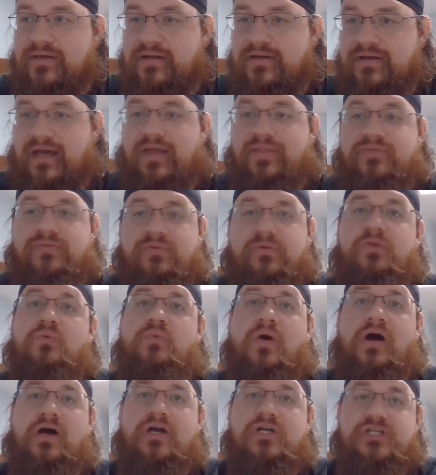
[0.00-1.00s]
not through the
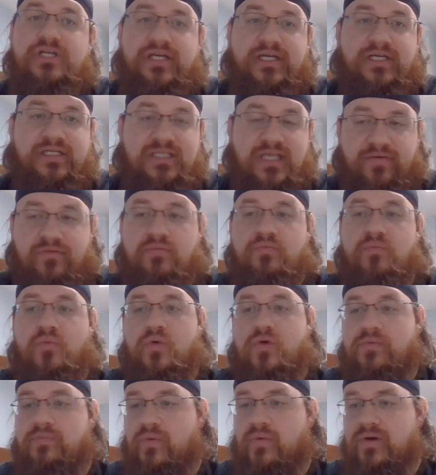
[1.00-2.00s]
wash is even more
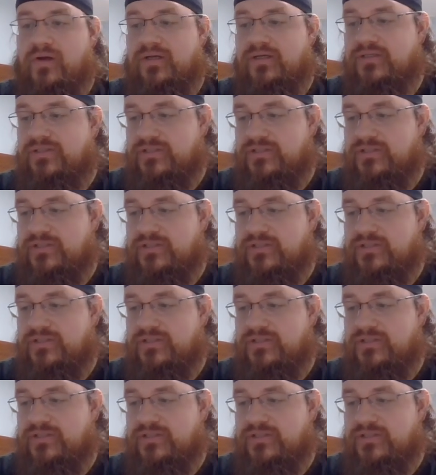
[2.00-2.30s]
important.